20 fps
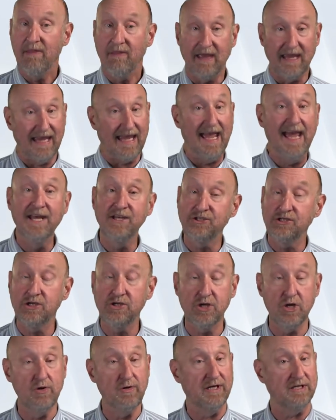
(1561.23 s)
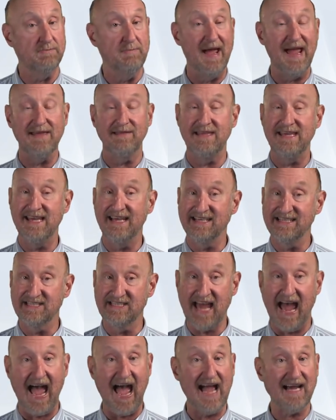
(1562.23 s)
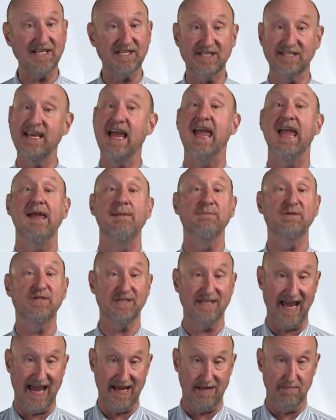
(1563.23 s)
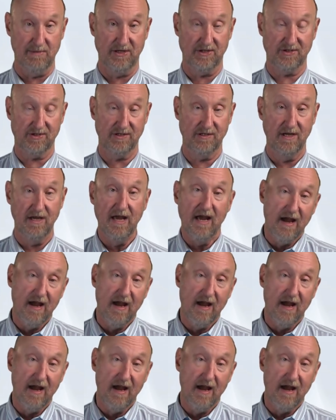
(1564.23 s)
The Institute has made the exact same statements.